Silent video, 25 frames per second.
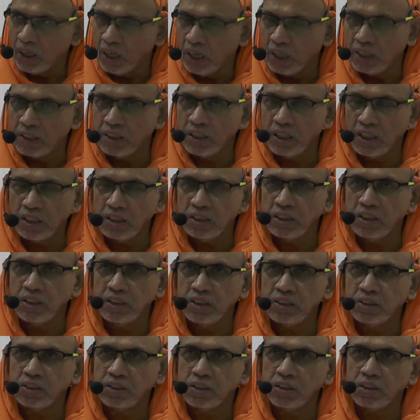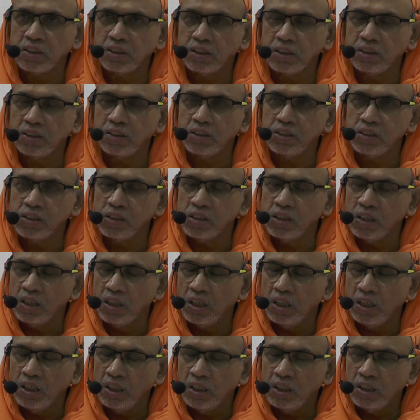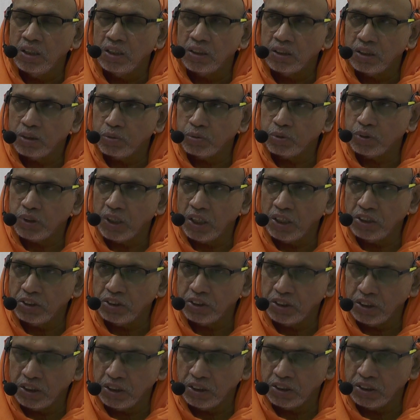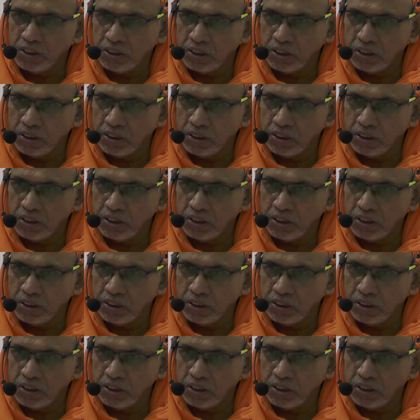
And then he substantiates